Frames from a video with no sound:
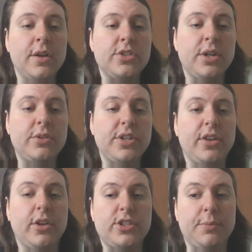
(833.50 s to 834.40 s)
So let's take a
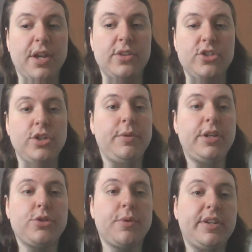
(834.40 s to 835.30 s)
look at some continuity
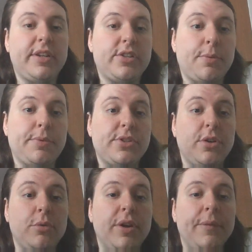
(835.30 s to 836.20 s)
surrounding this
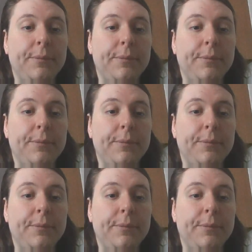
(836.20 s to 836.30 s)
episode.